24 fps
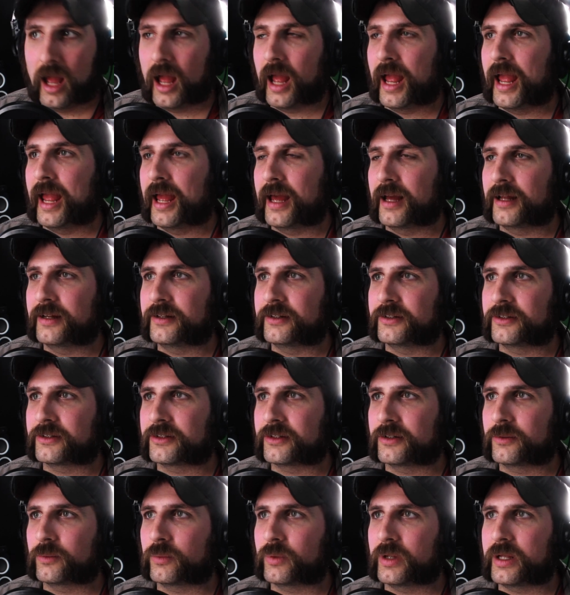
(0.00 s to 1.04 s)
And
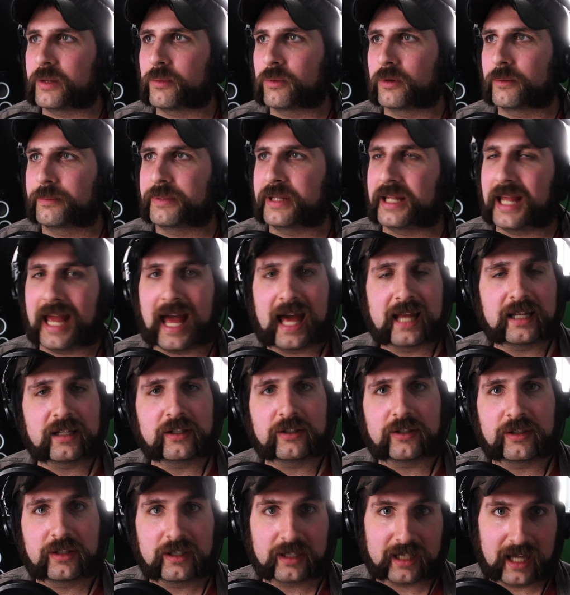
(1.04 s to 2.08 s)
we will be adding
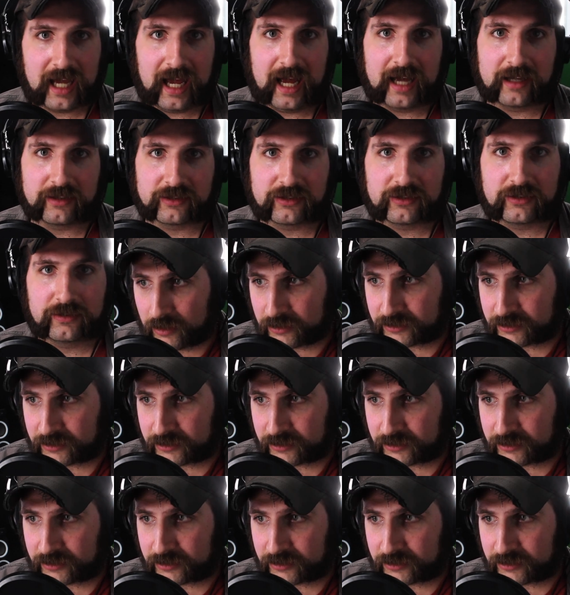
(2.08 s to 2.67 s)
to the cast.